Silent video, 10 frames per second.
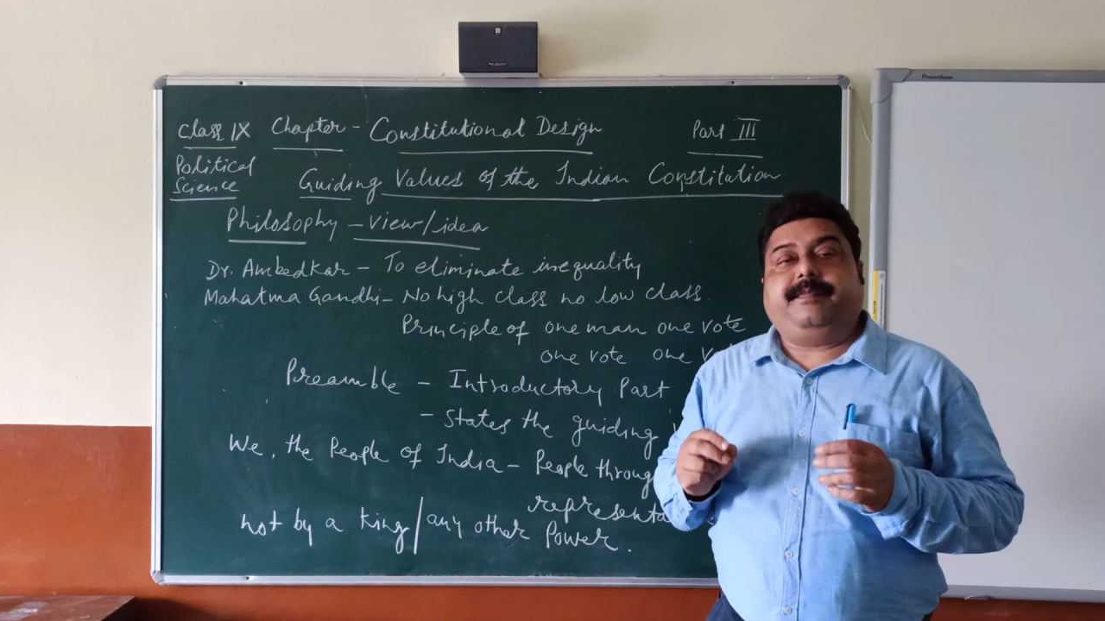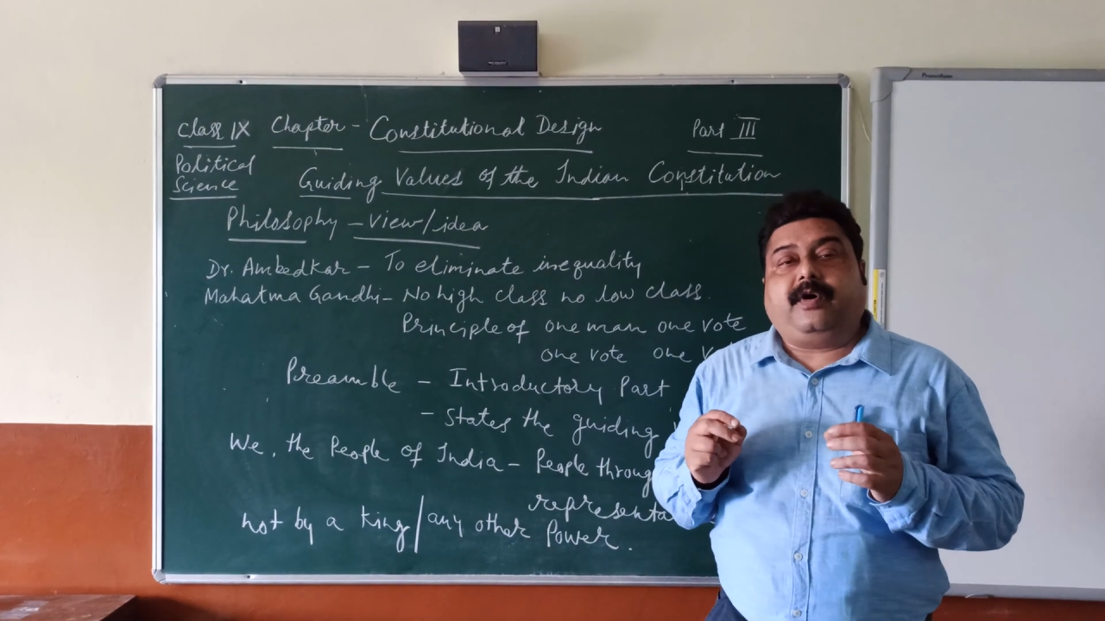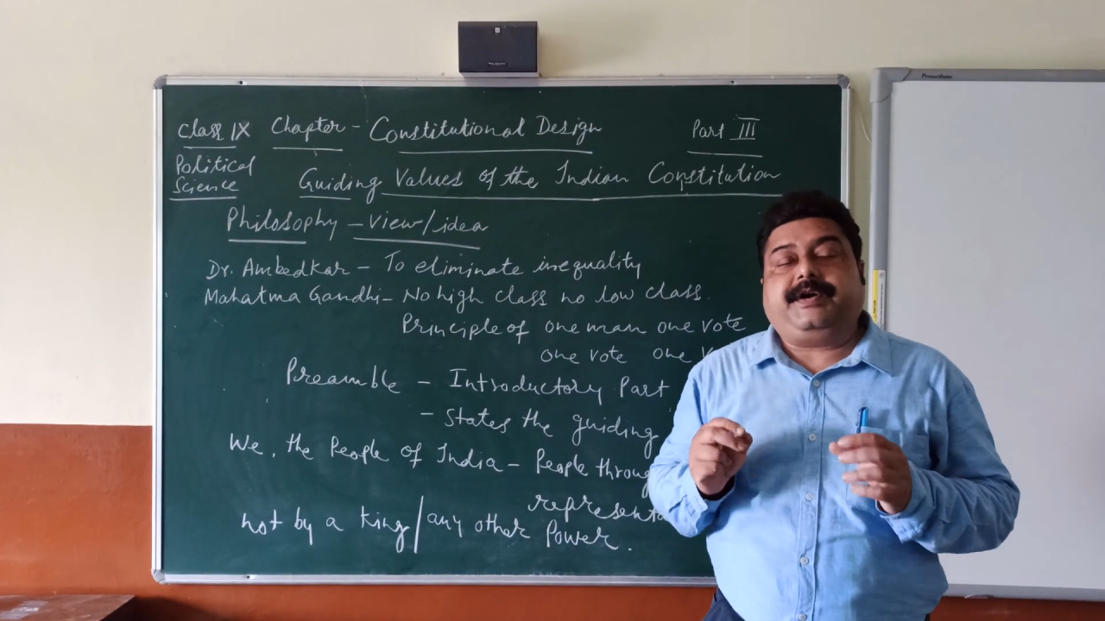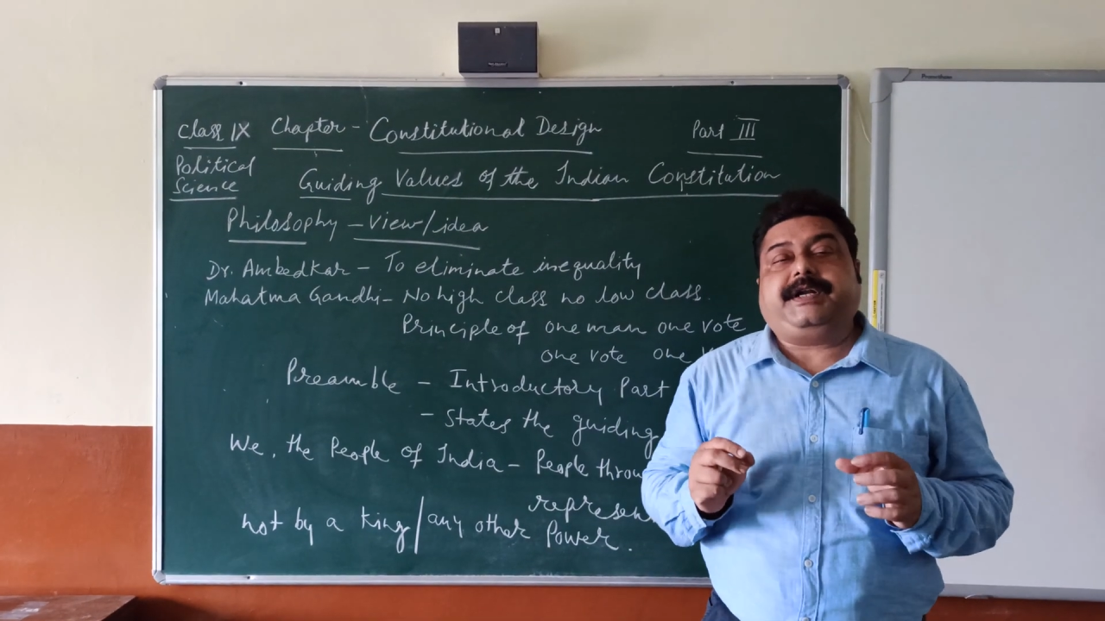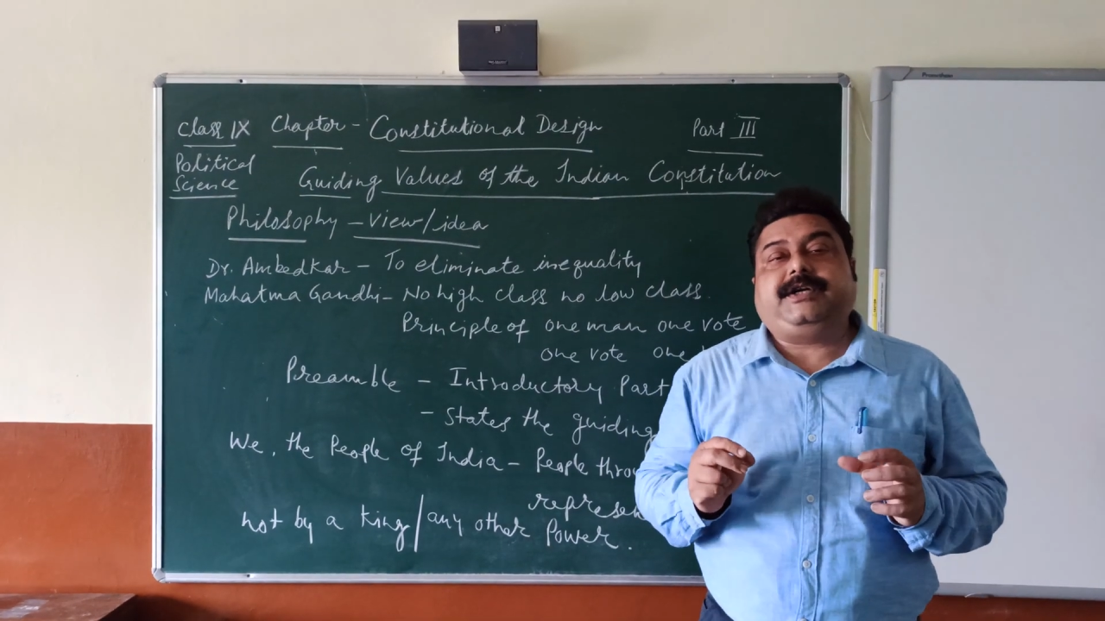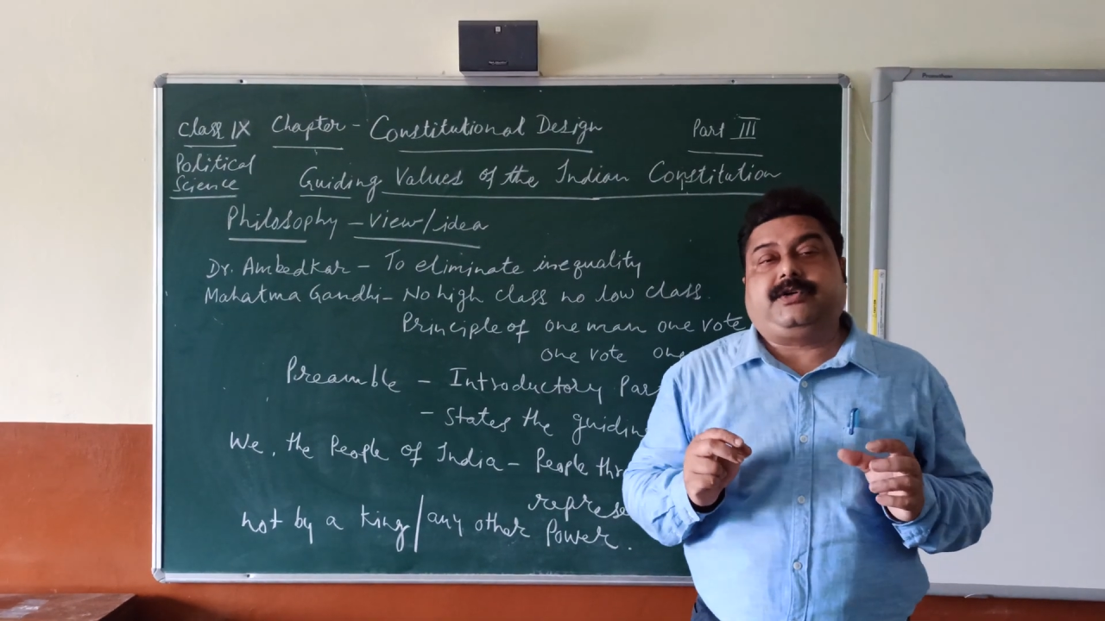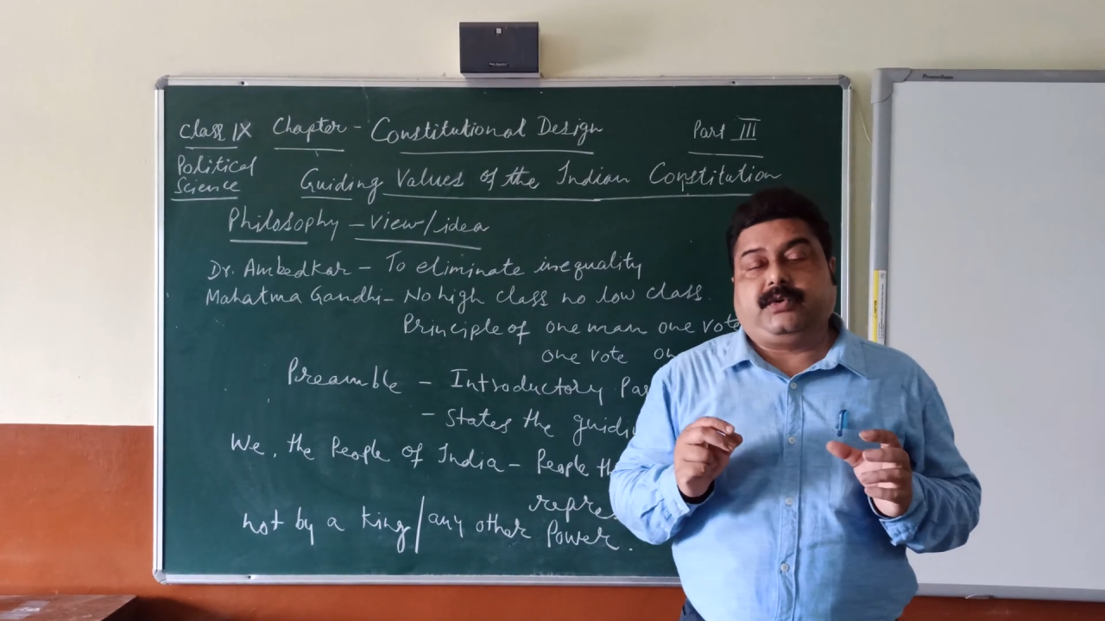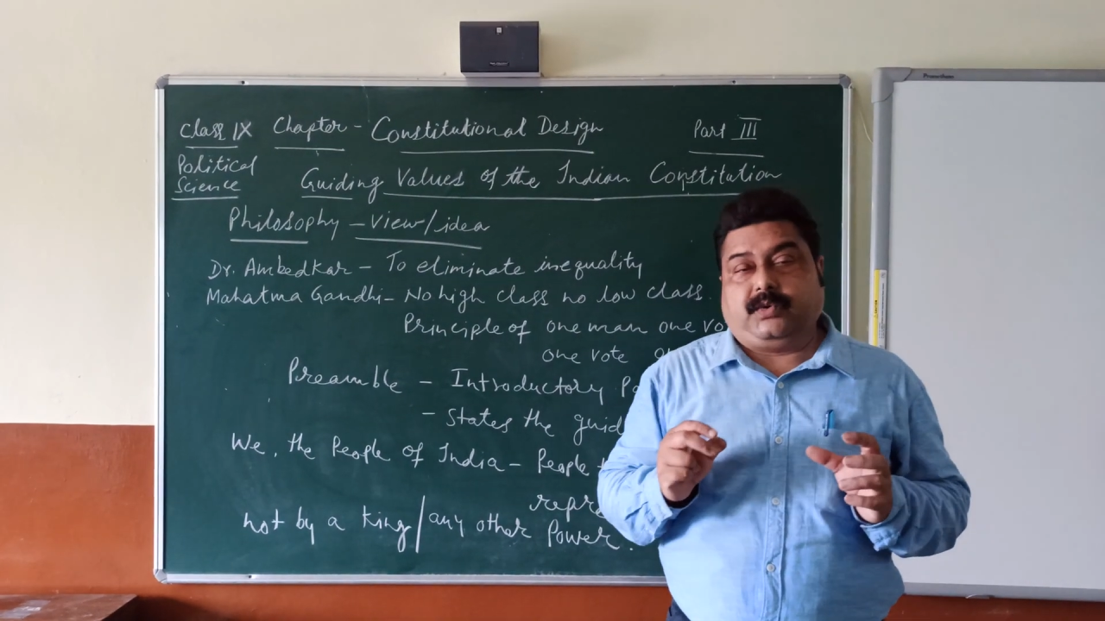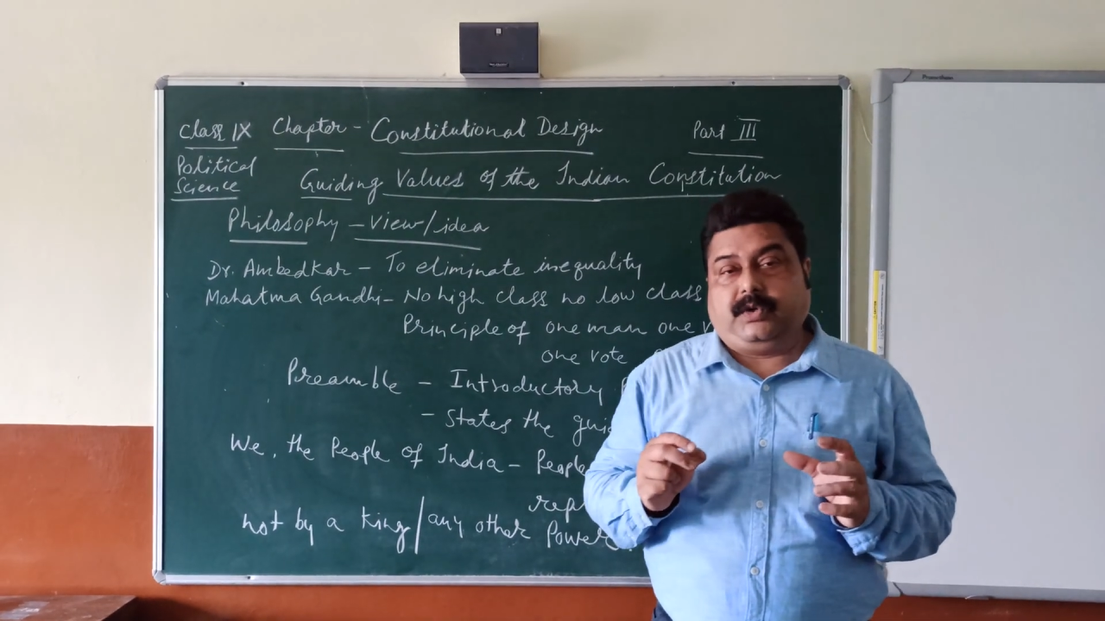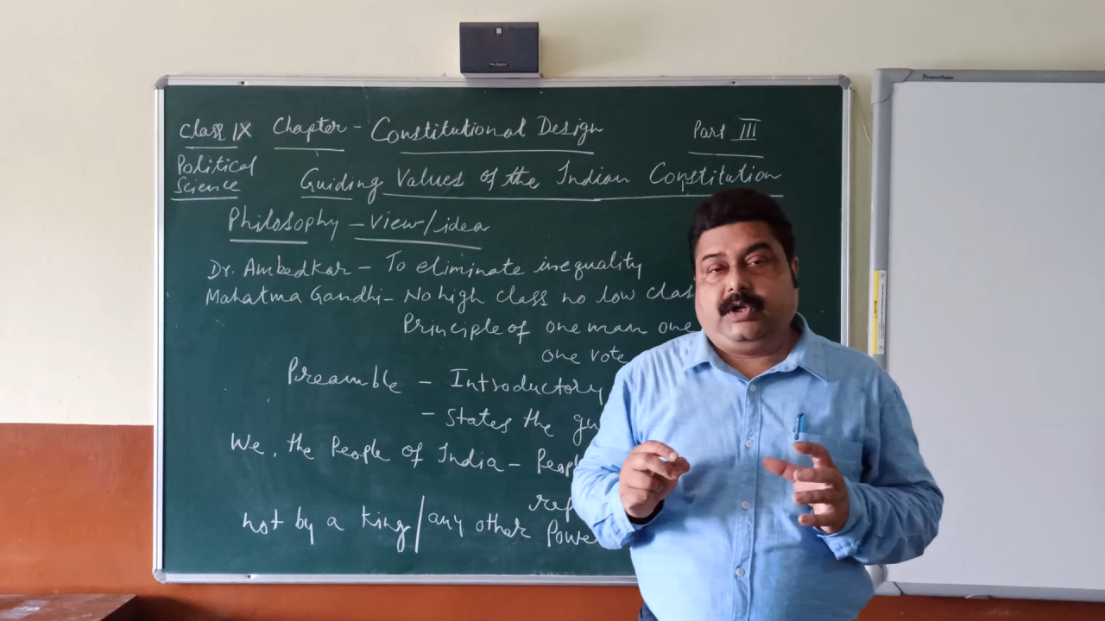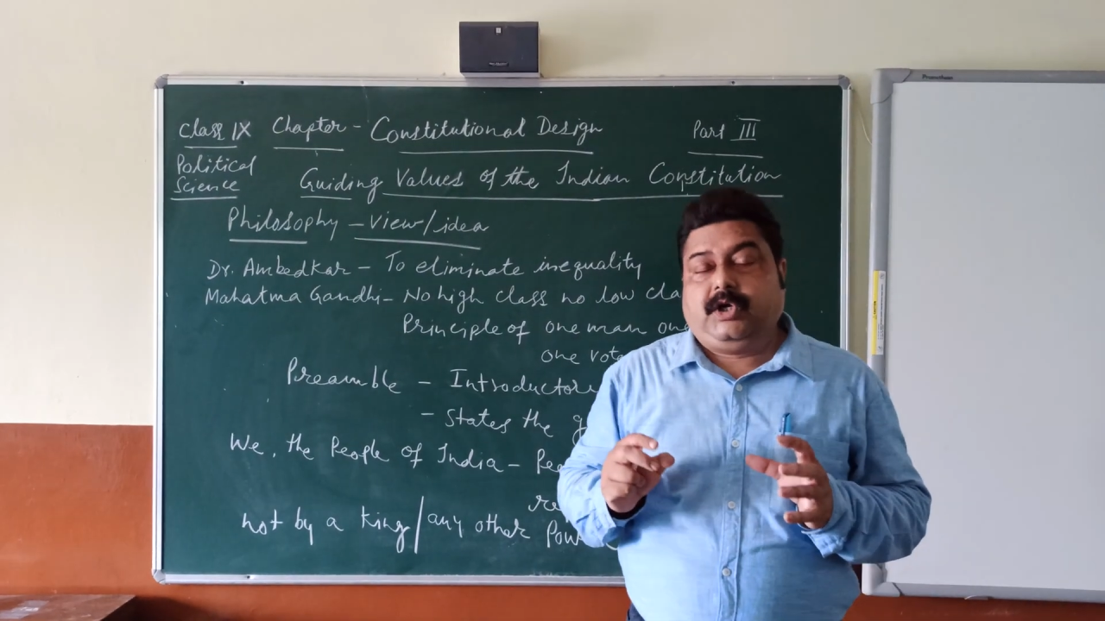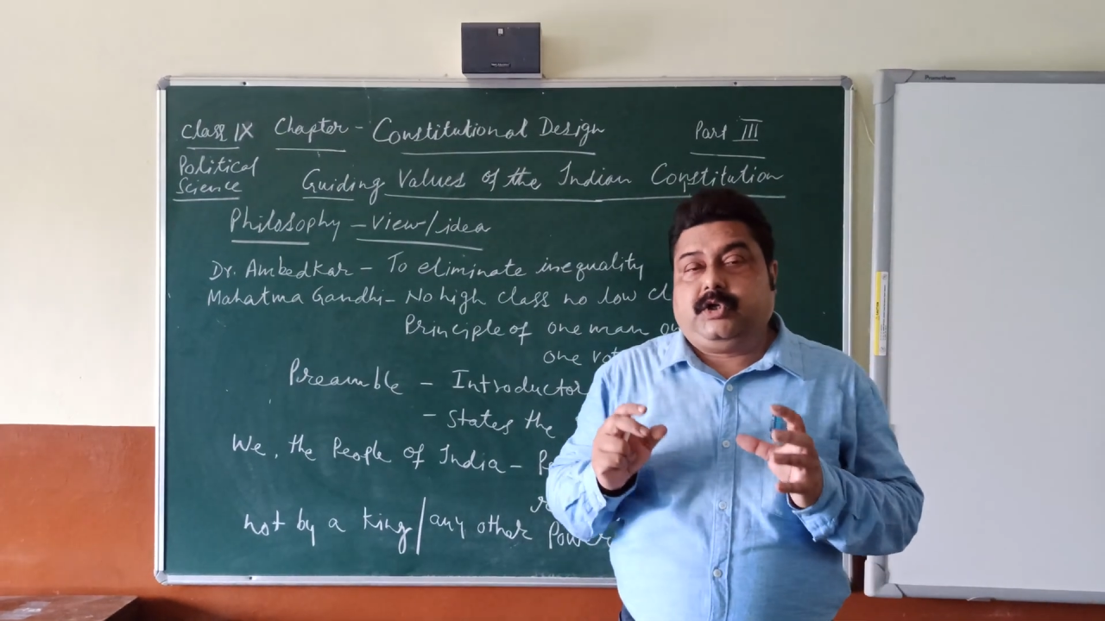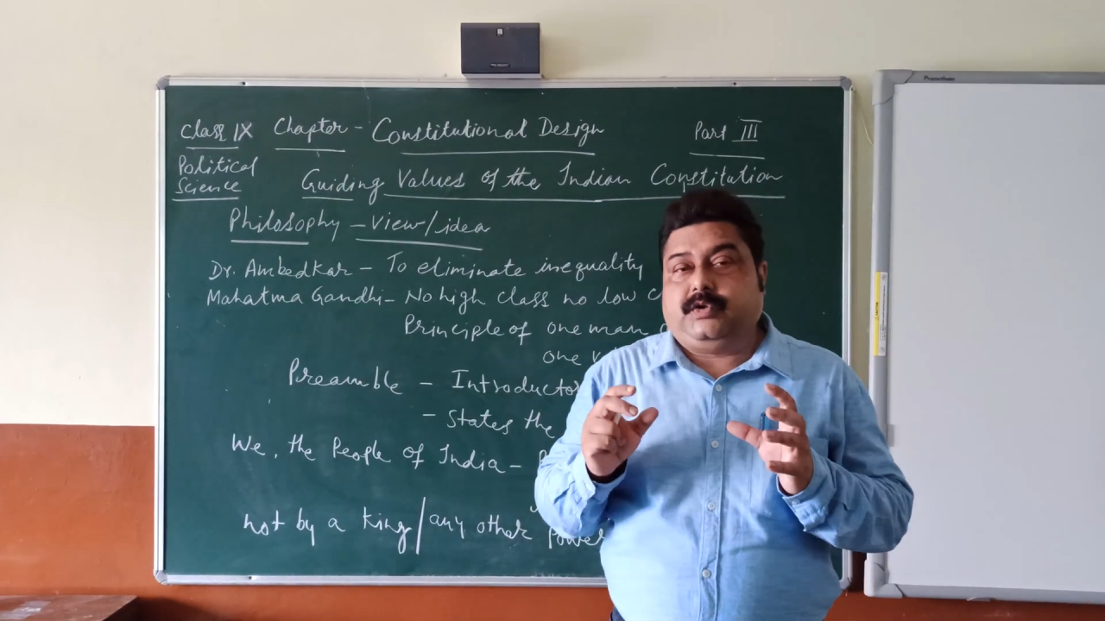important role